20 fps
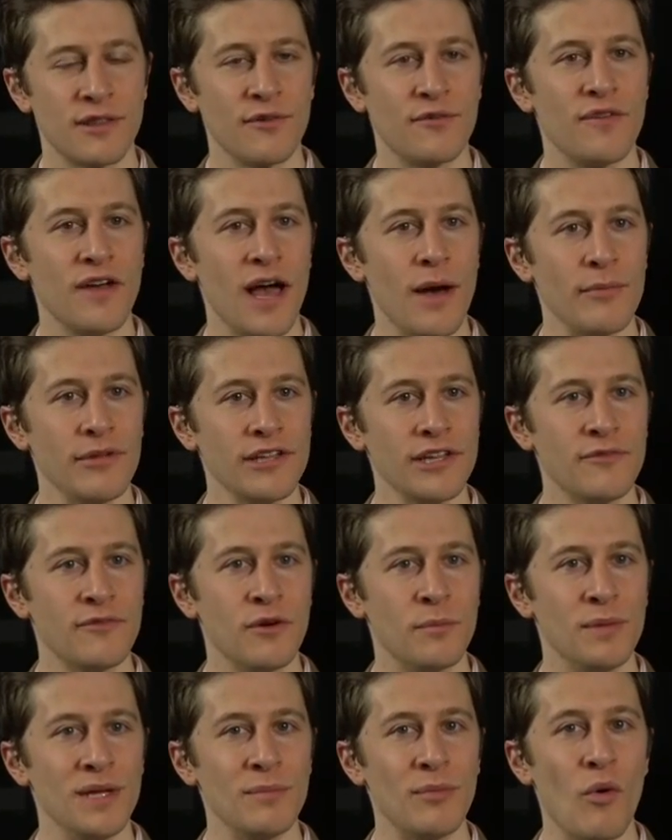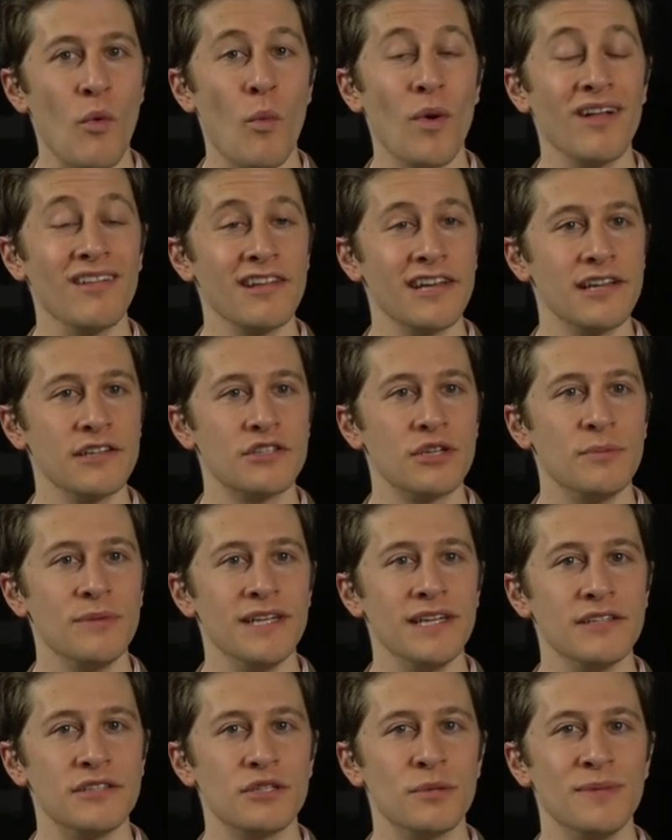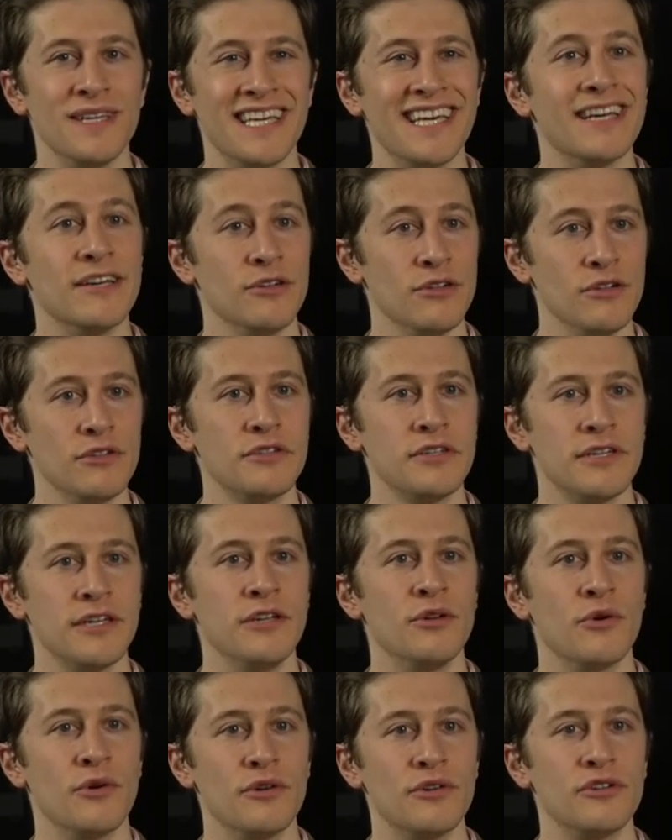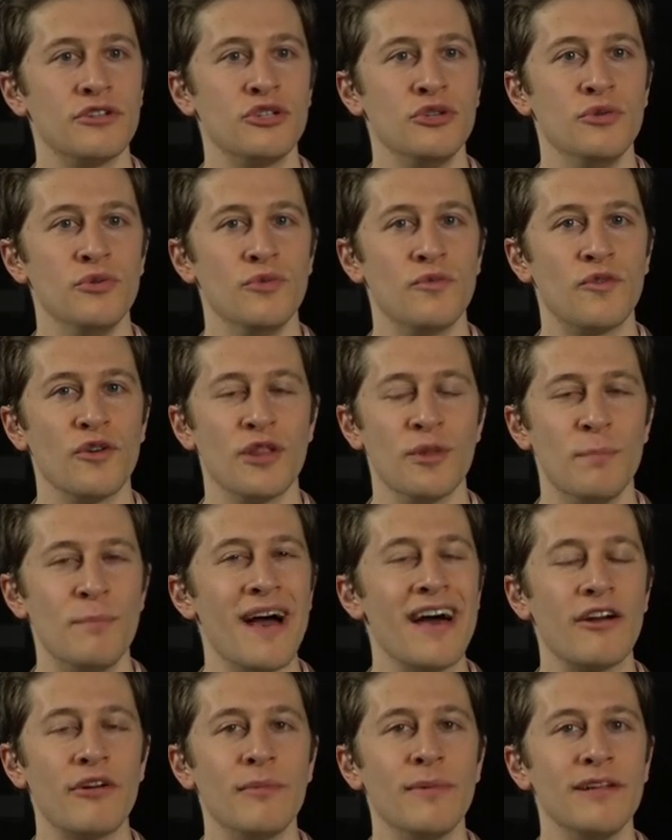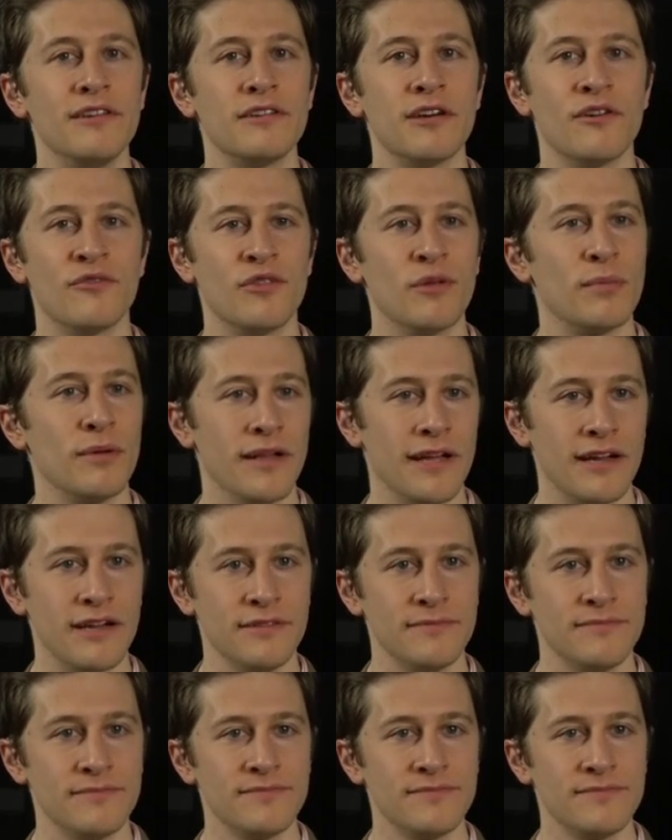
family for people willing to be killed in order to, for the betterment of the planet?